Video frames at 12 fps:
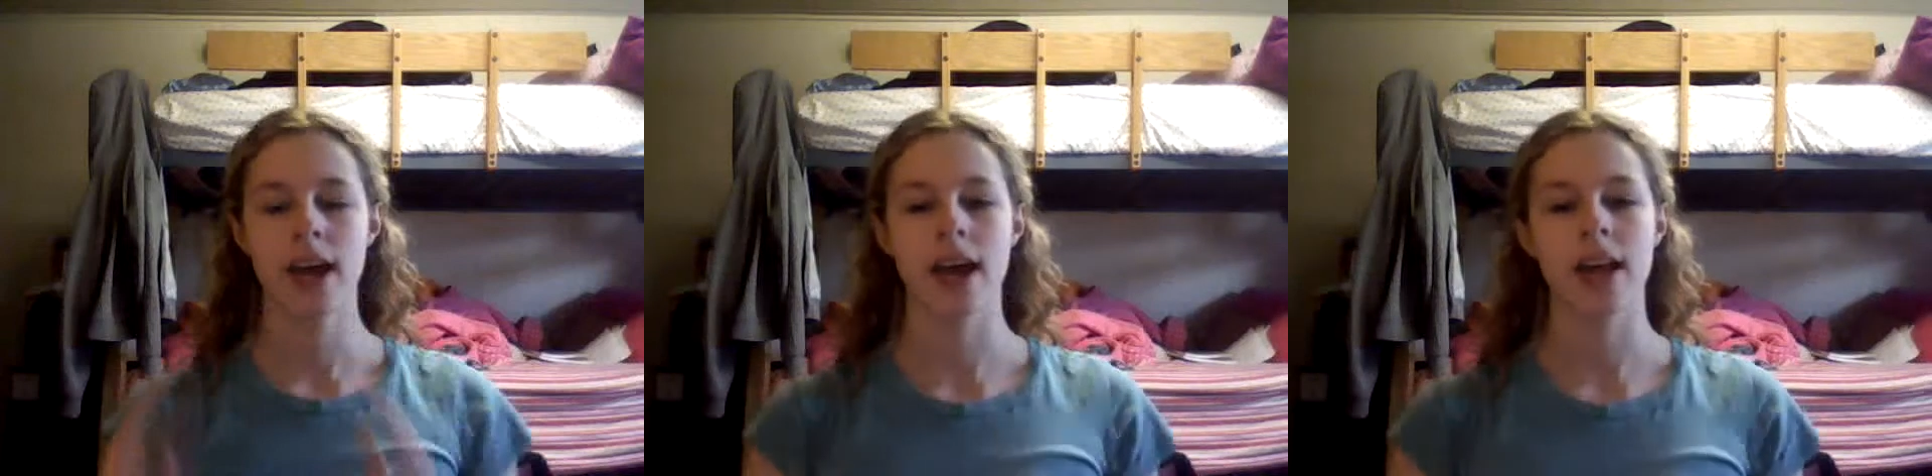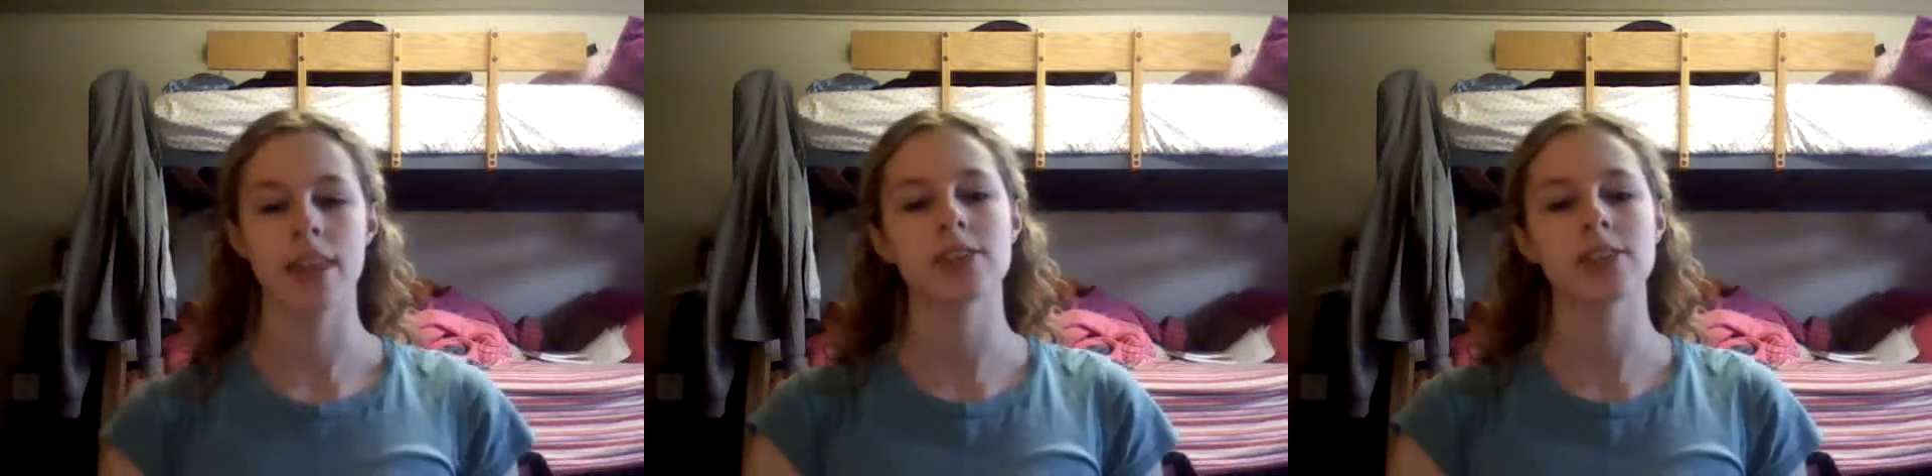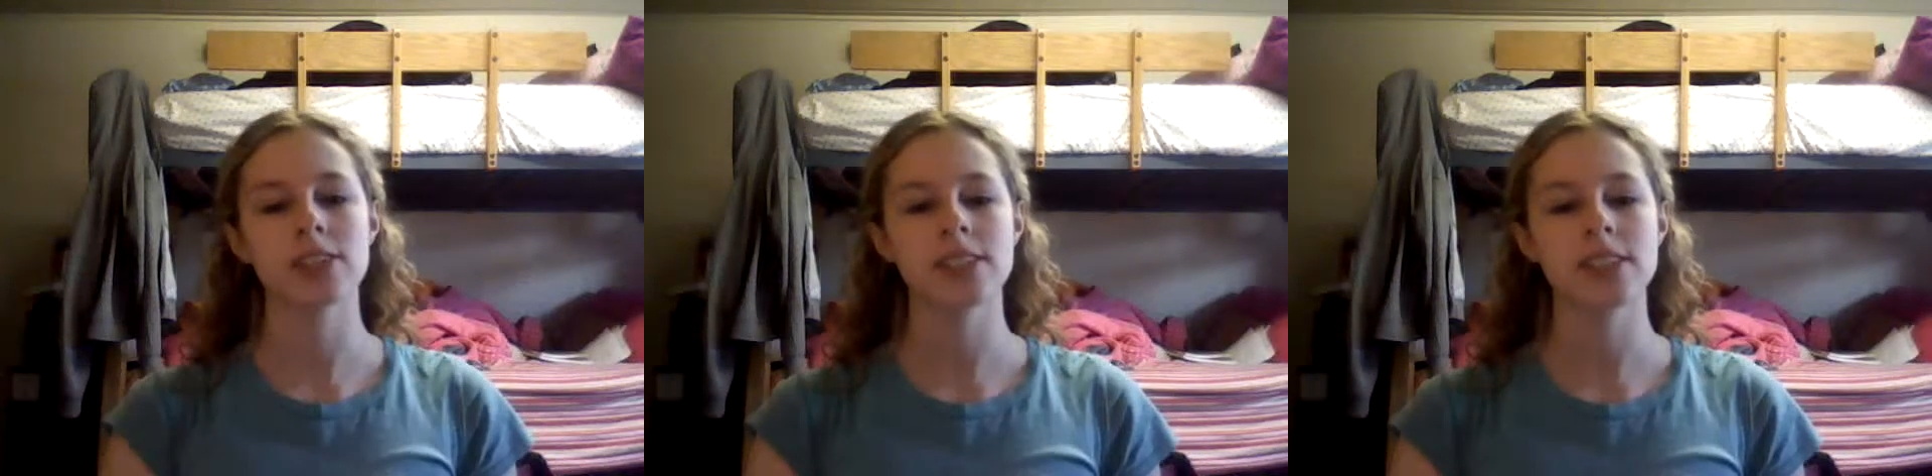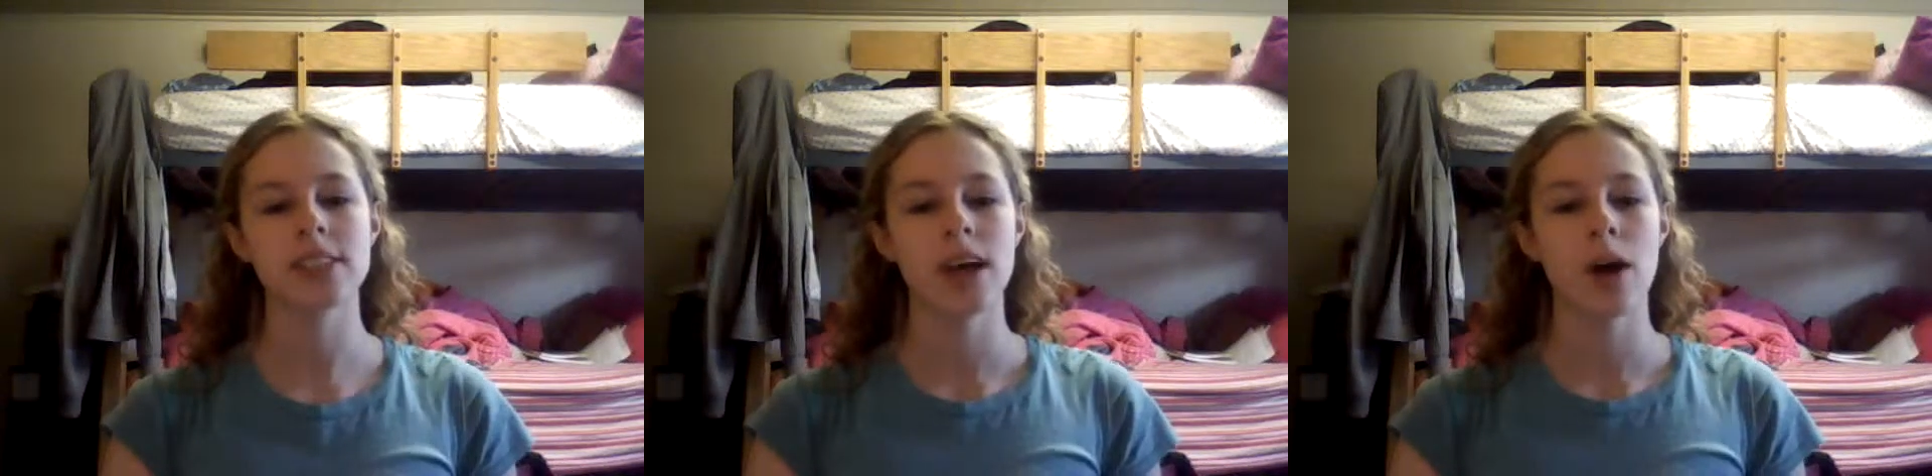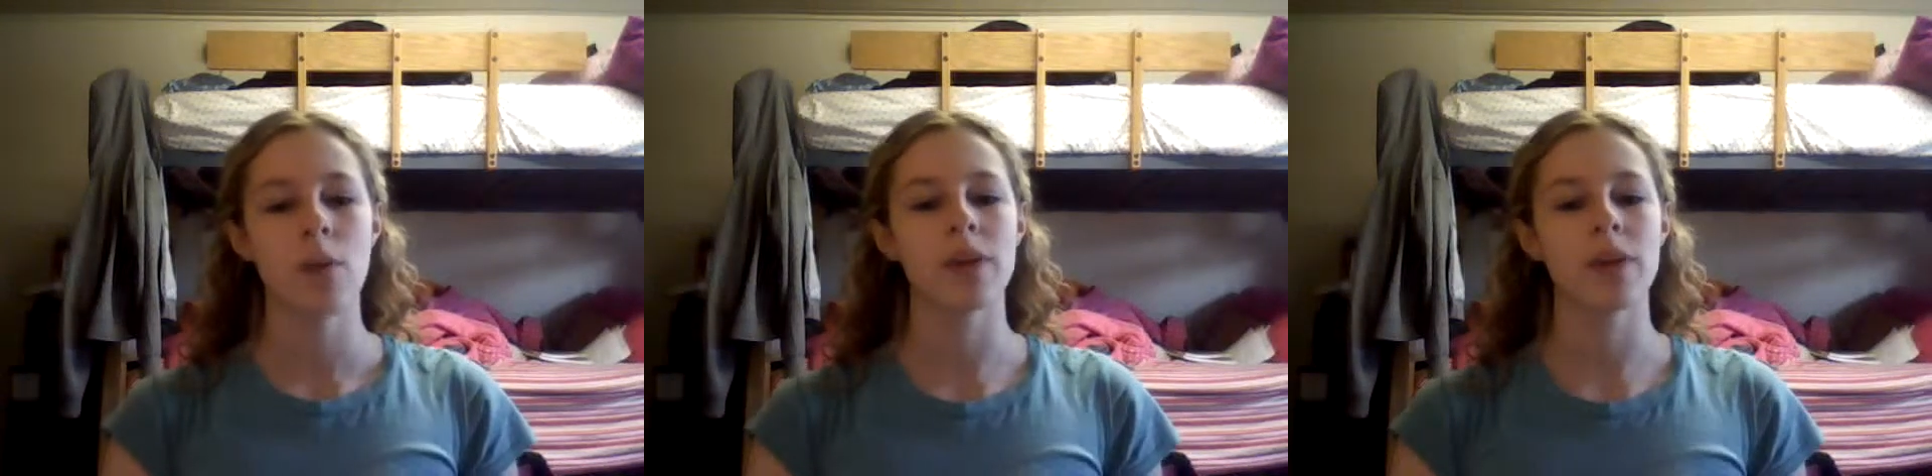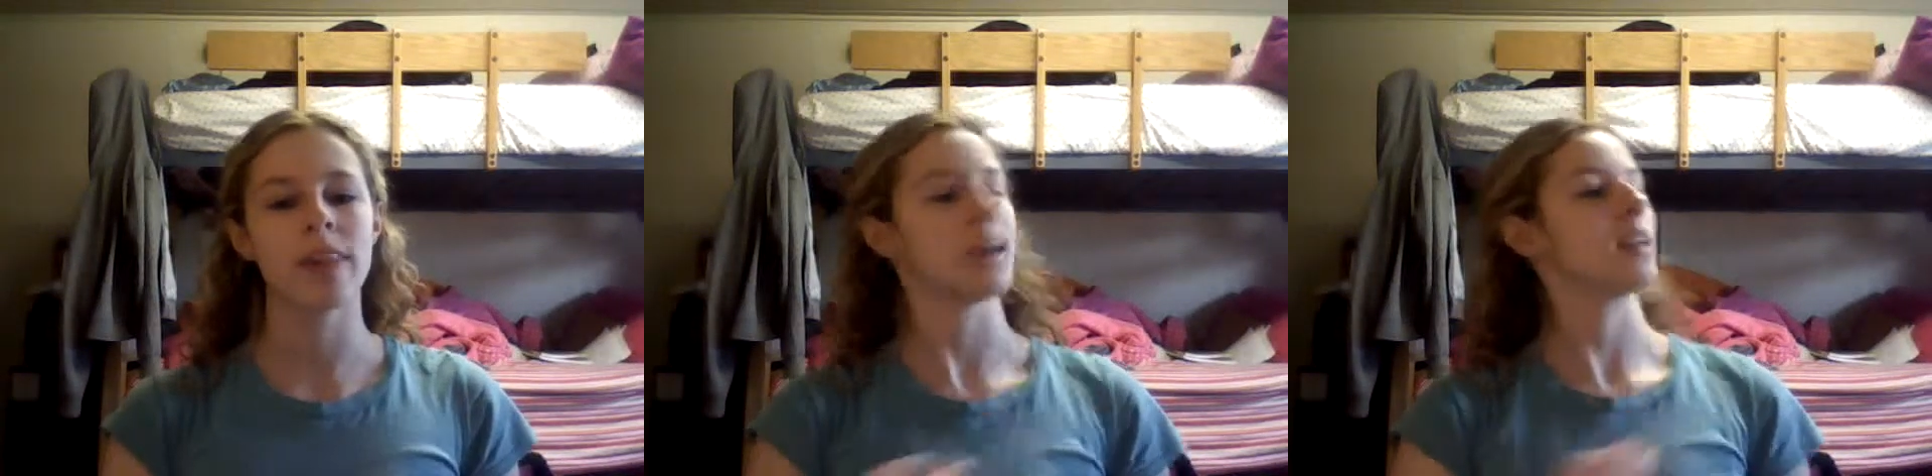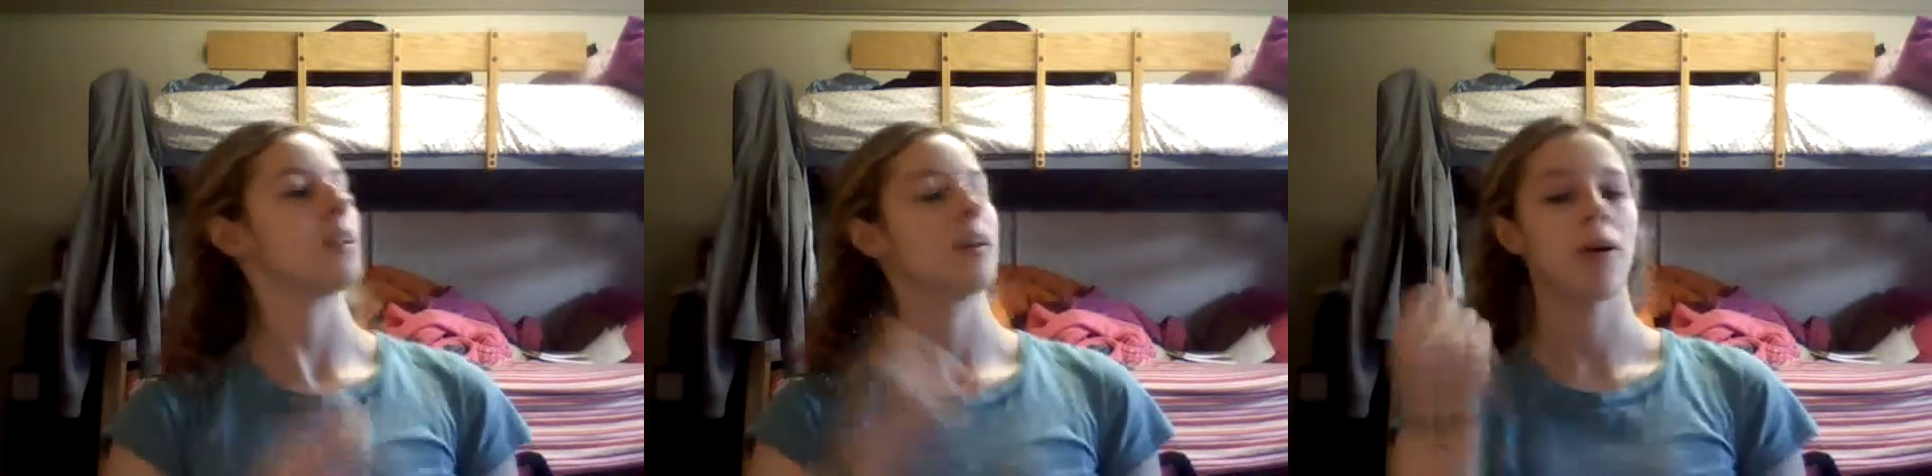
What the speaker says: And there's just, when that